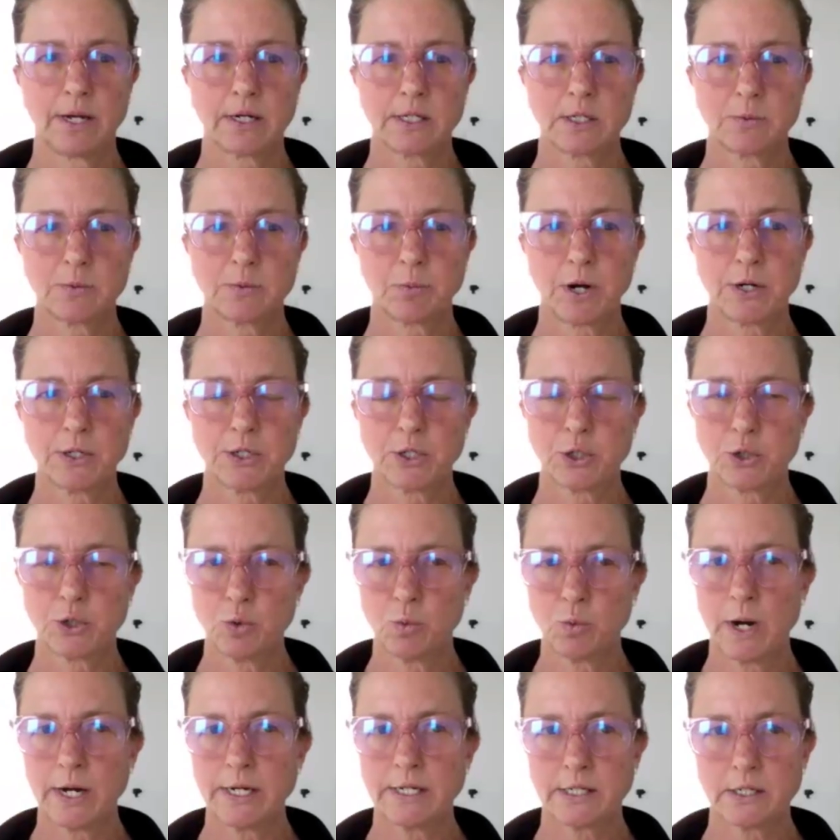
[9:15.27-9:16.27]
express
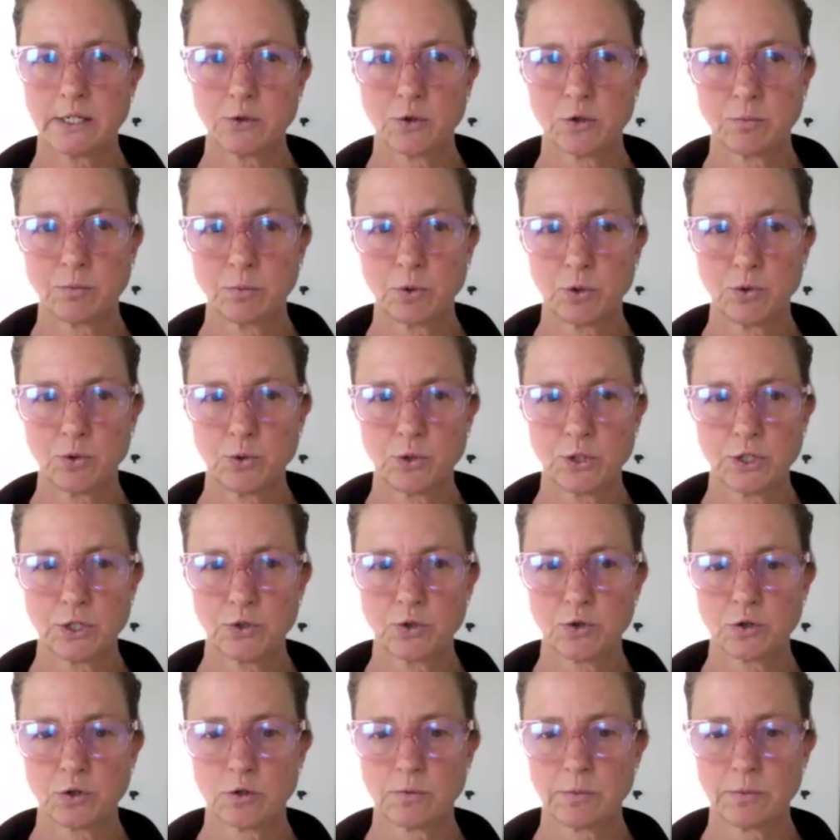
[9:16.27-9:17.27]
Nue syndrome, goo
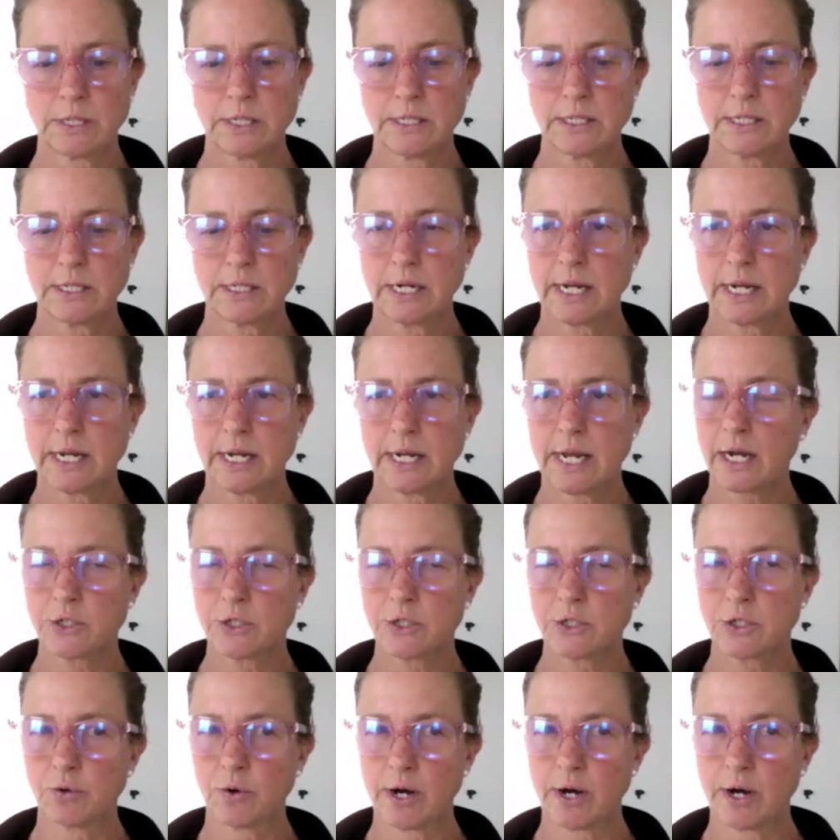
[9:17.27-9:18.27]
syndrome, is in a
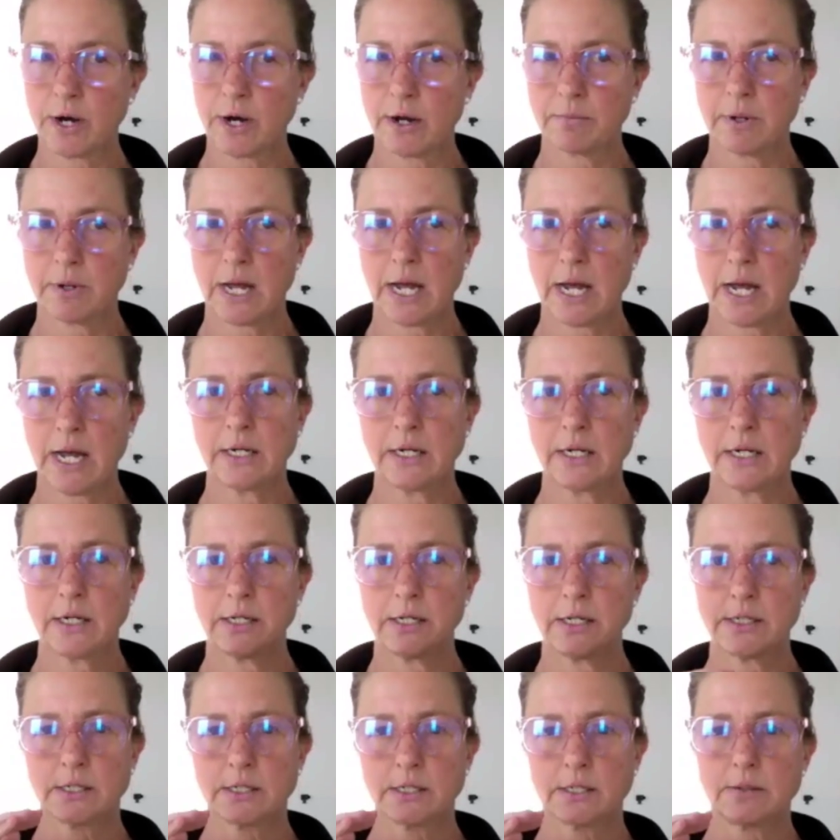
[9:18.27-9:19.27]
hexagram, and it
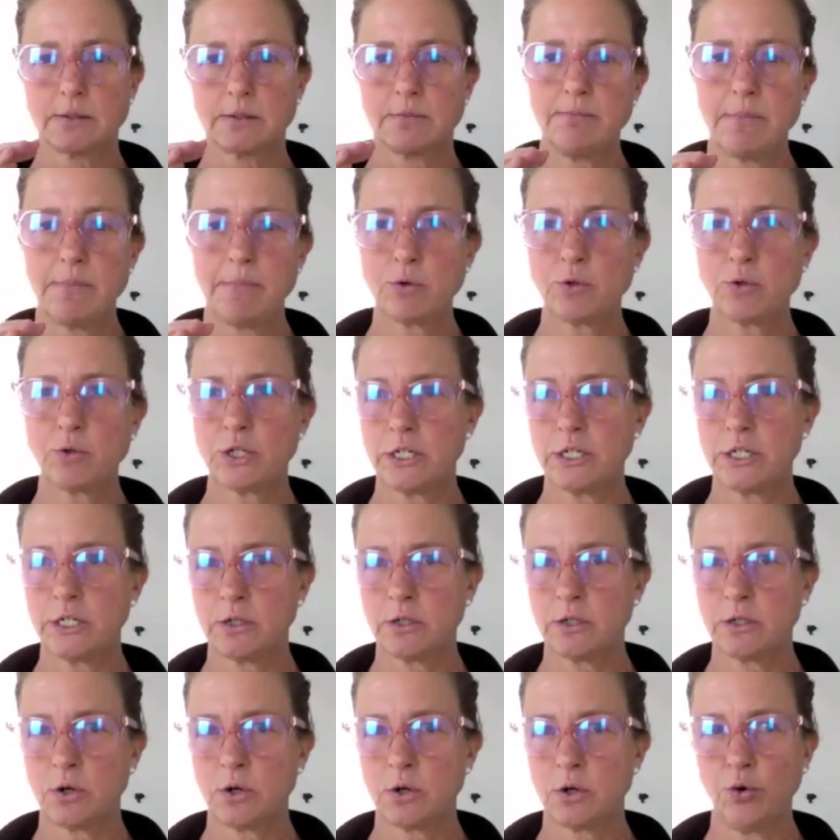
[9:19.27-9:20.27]
is
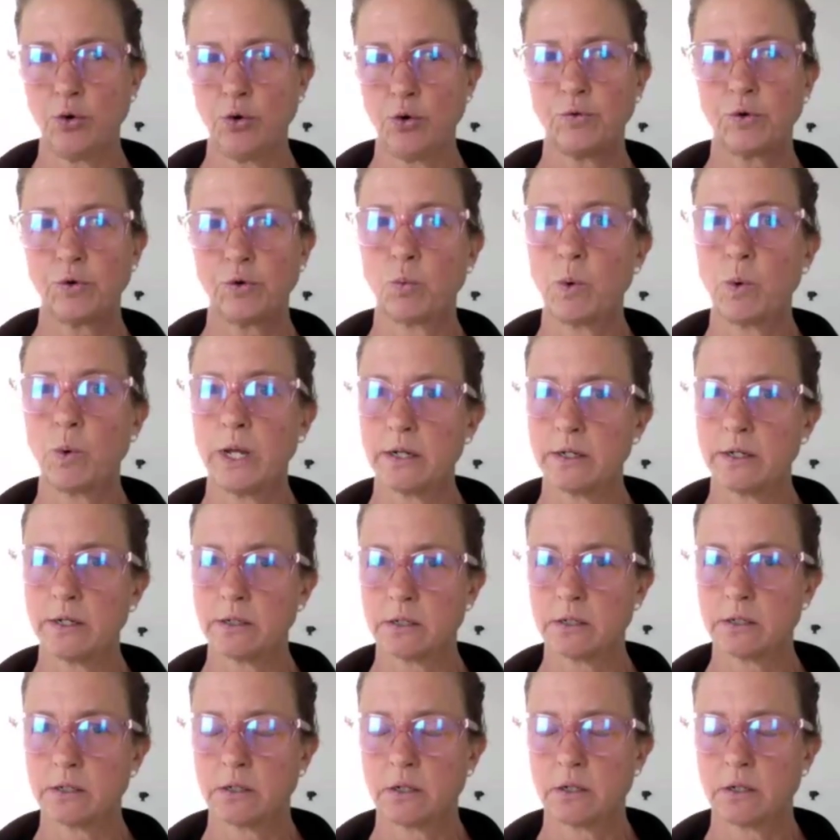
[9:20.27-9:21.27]
mountain over
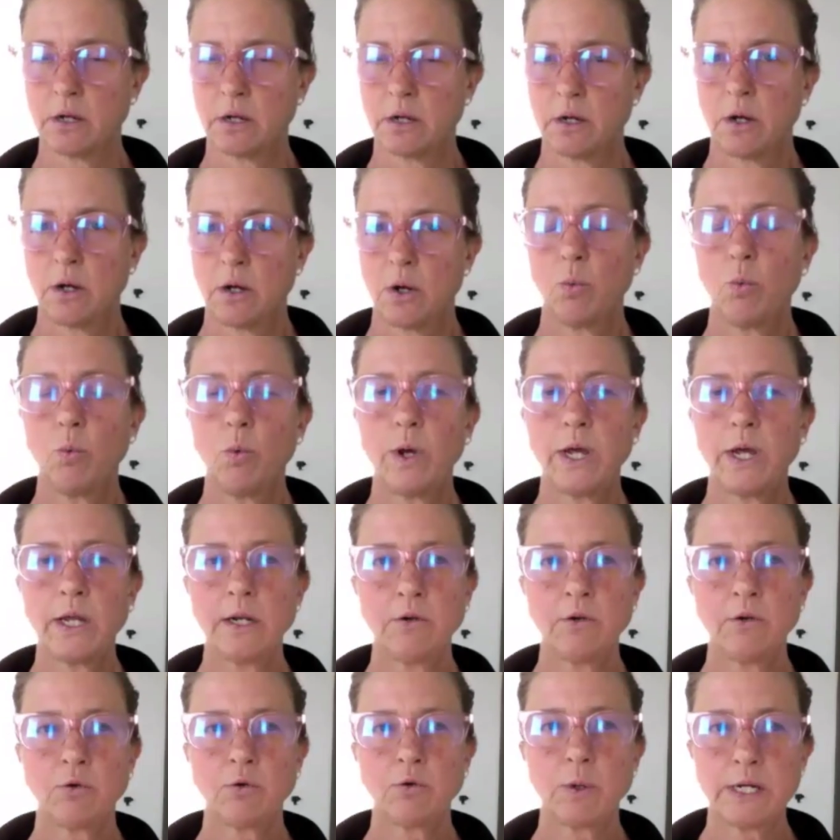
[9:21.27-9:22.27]
wind.
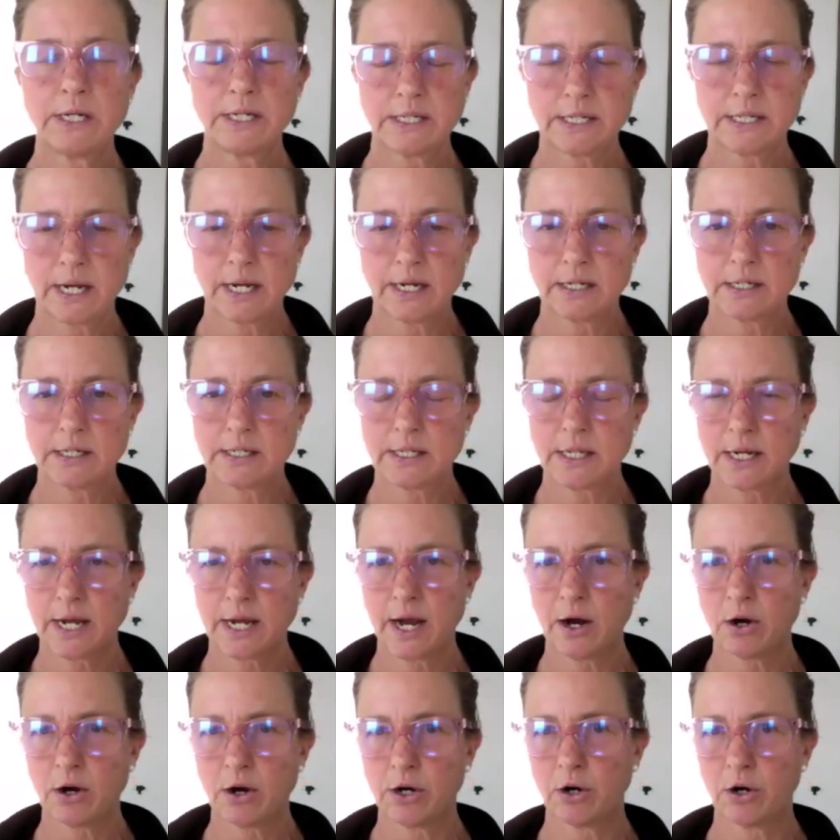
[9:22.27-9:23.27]
Wind, we say, is the
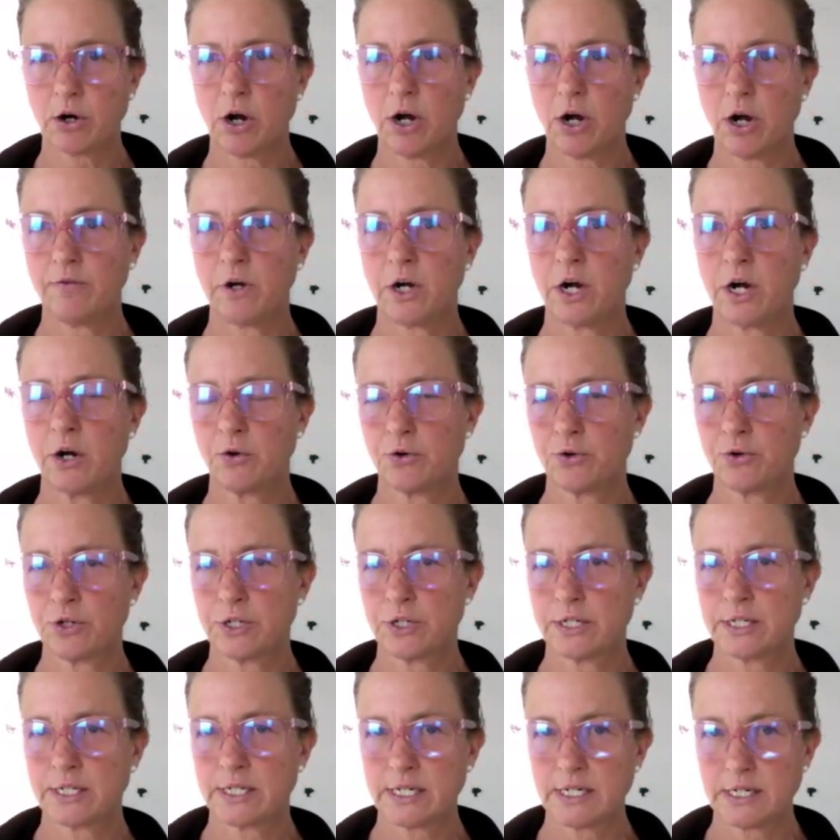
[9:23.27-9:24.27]
carrier of
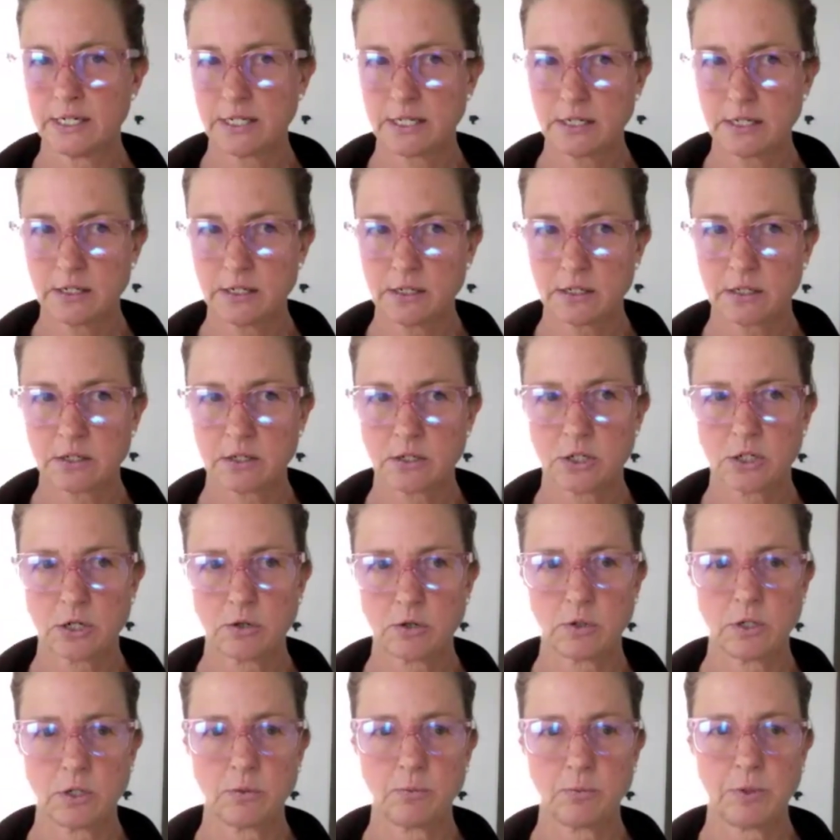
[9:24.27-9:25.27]
100 diseases,
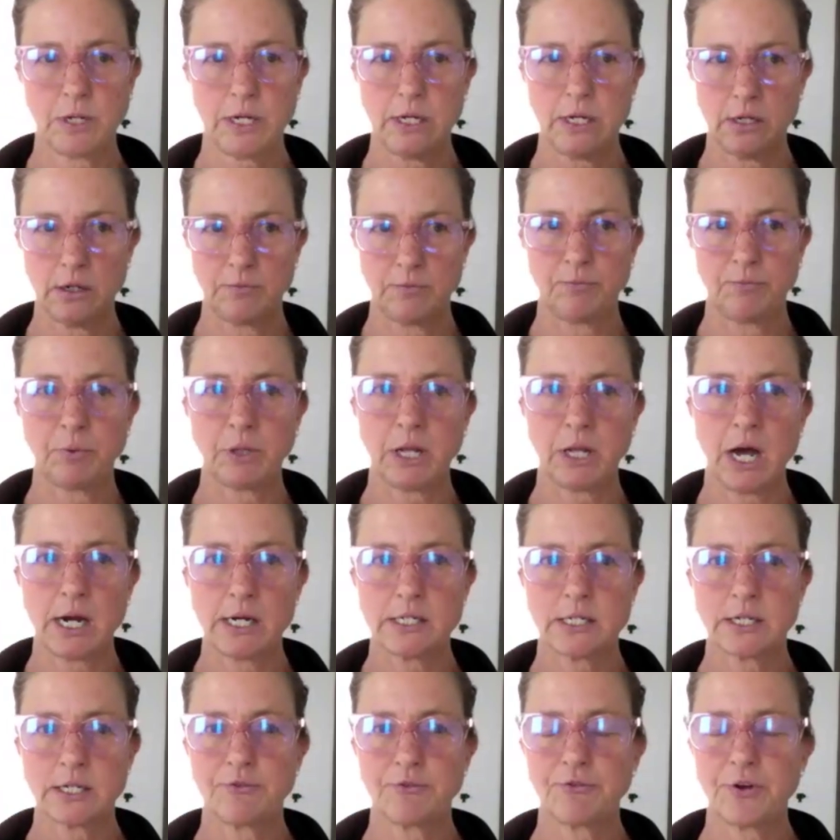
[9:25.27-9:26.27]
so it
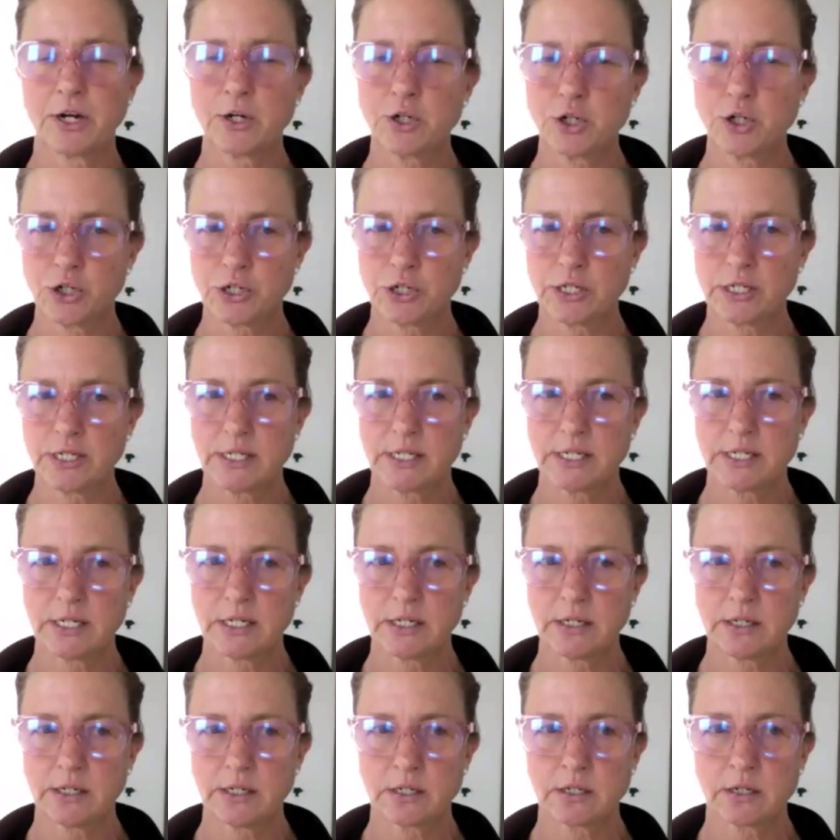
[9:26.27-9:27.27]
implies infectious
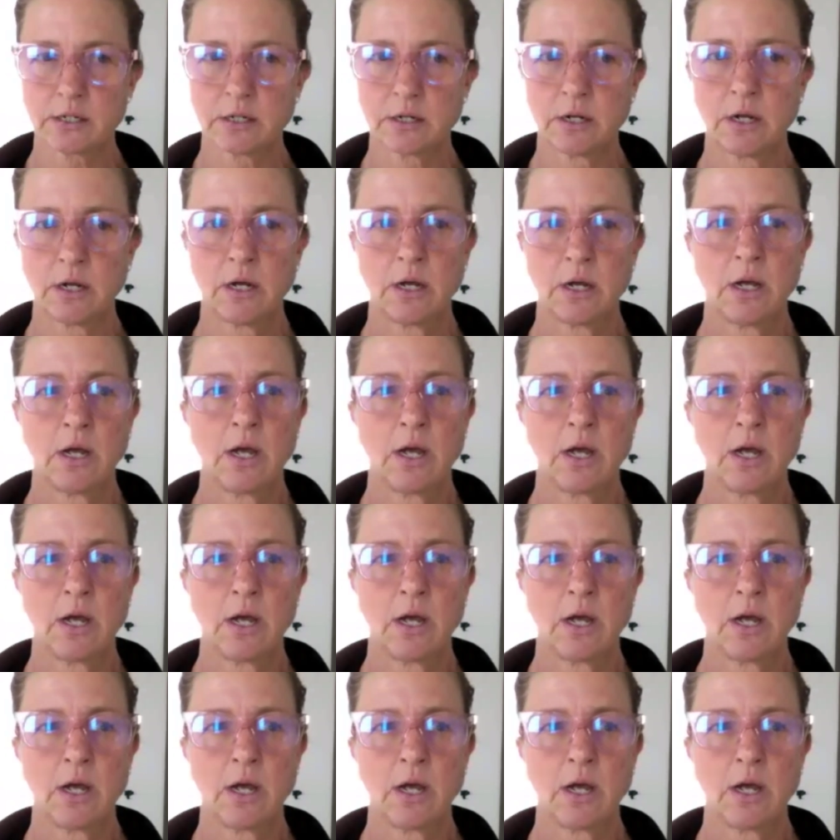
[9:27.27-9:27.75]
disease.